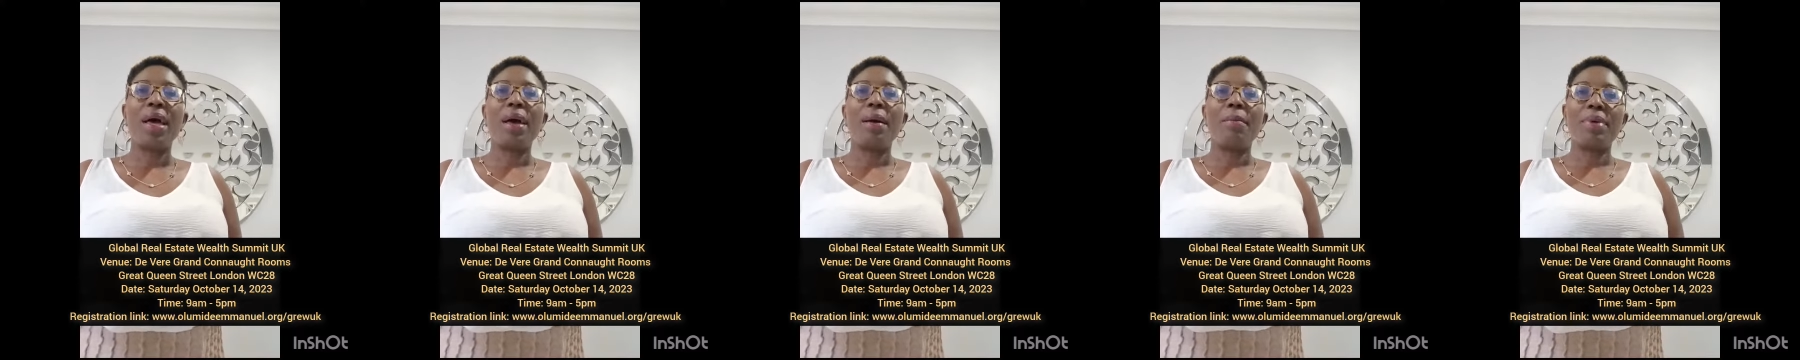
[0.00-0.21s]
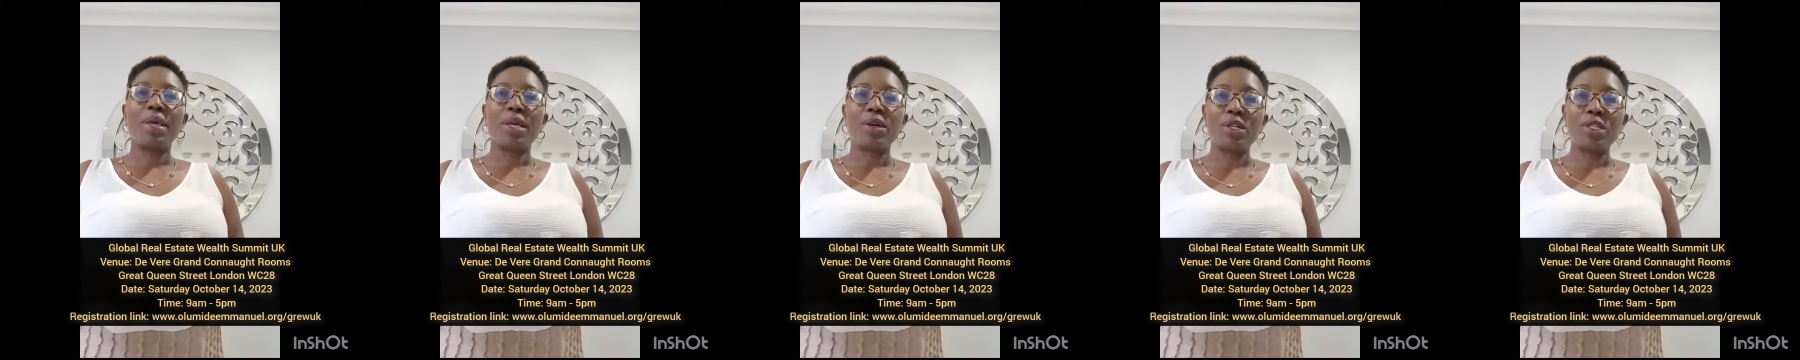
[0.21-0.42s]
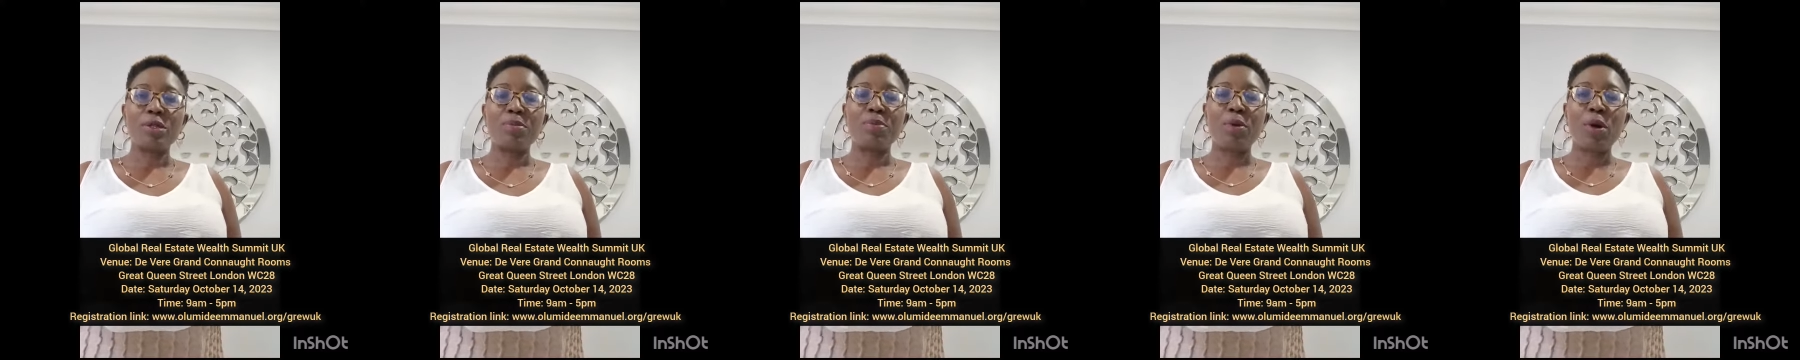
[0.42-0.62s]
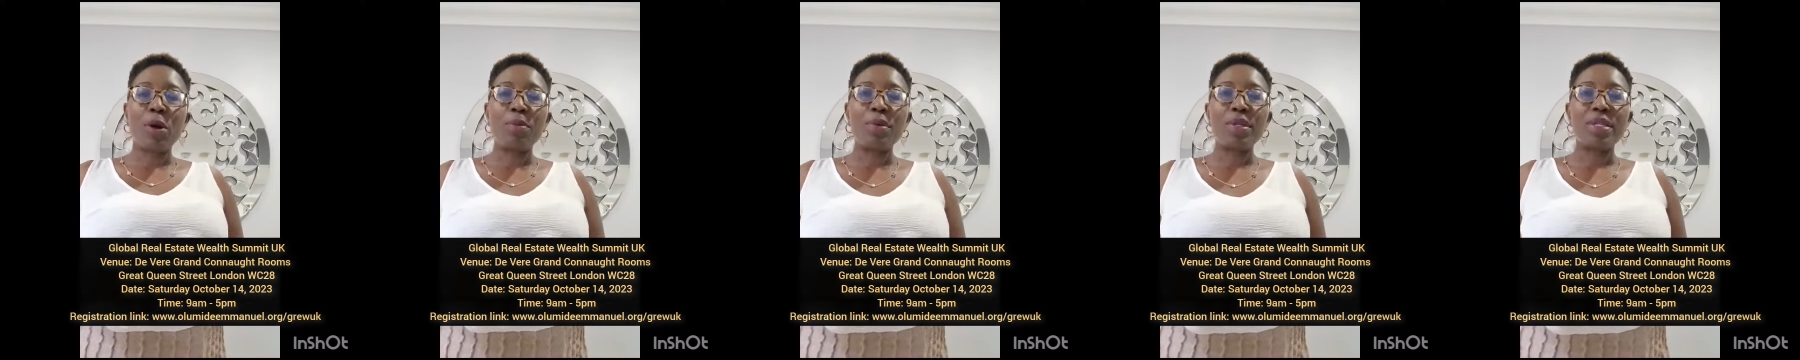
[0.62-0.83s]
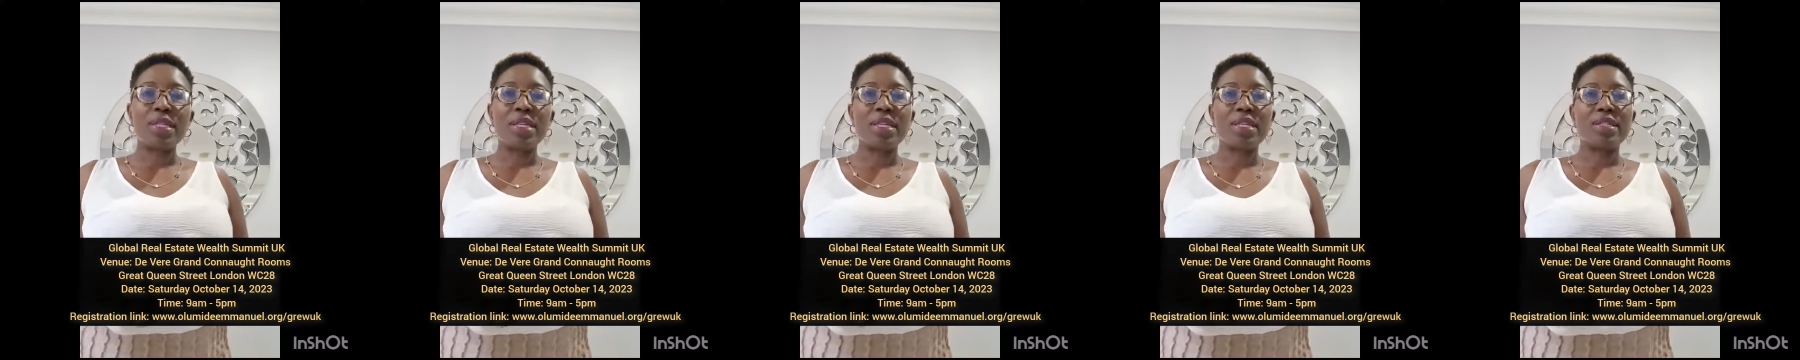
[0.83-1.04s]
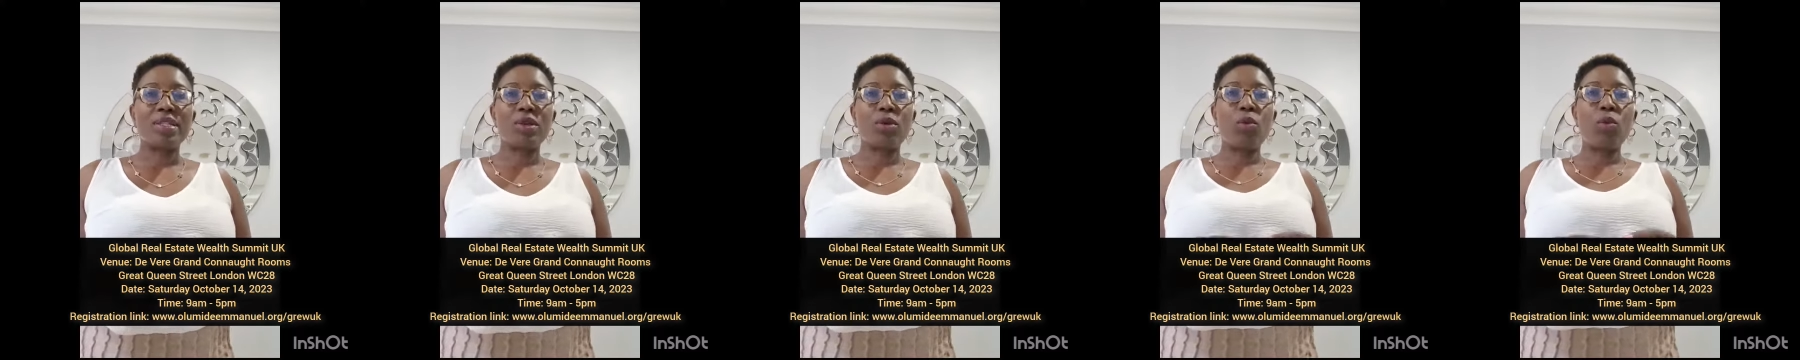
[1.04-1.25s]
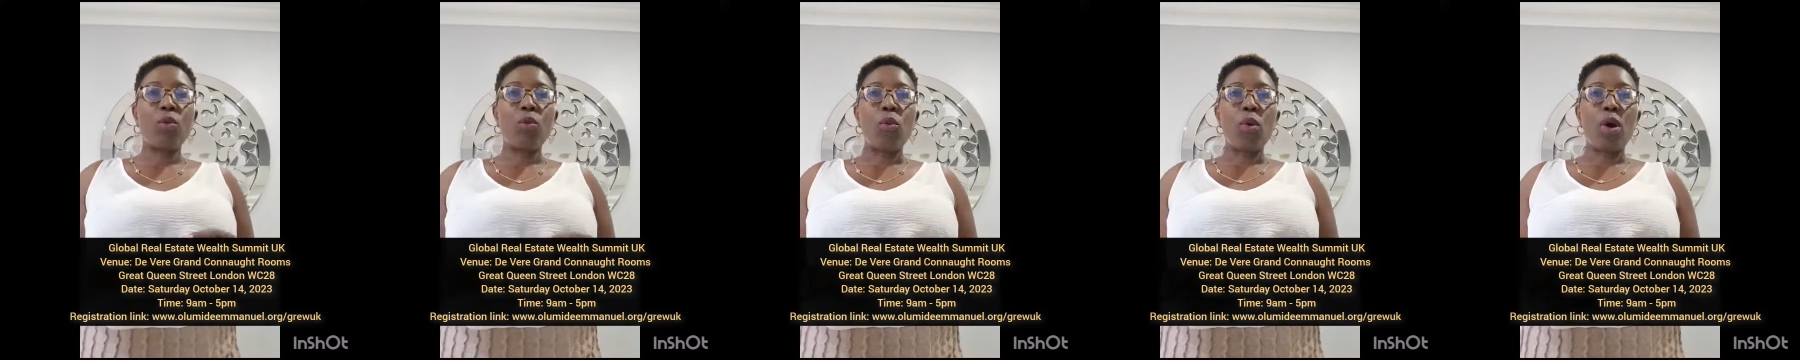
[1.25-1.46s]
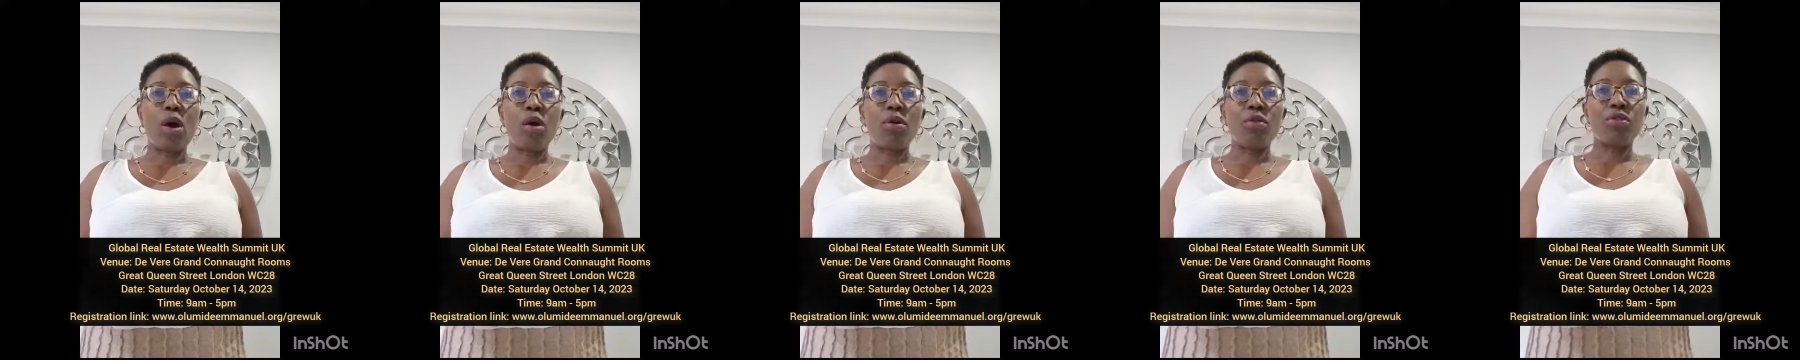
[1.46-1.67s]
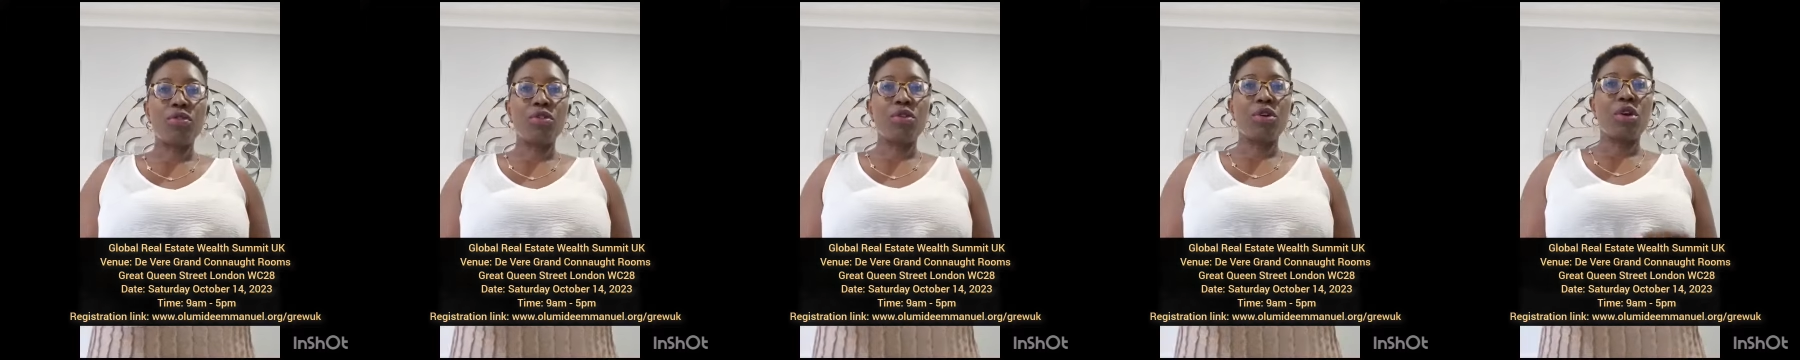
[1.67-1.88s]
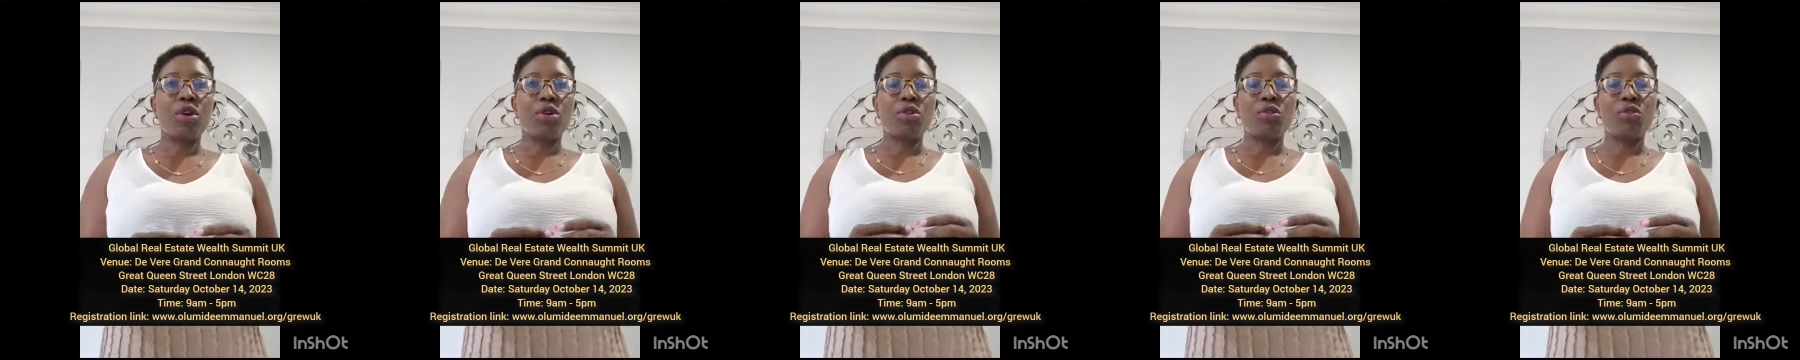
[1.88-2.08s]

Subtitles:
Because property is a wealth